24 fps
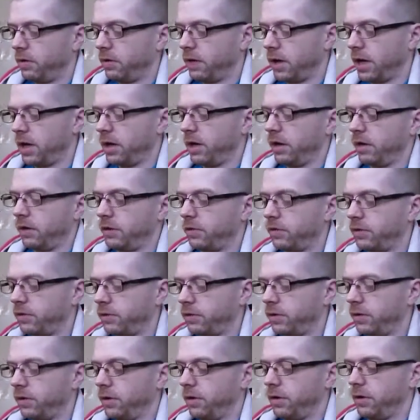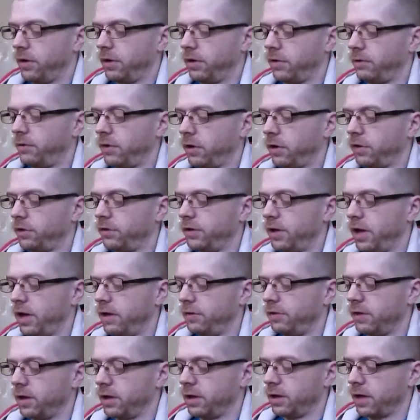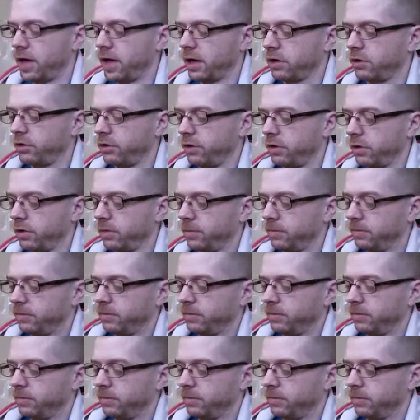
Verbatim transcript: That is the first evening lecture.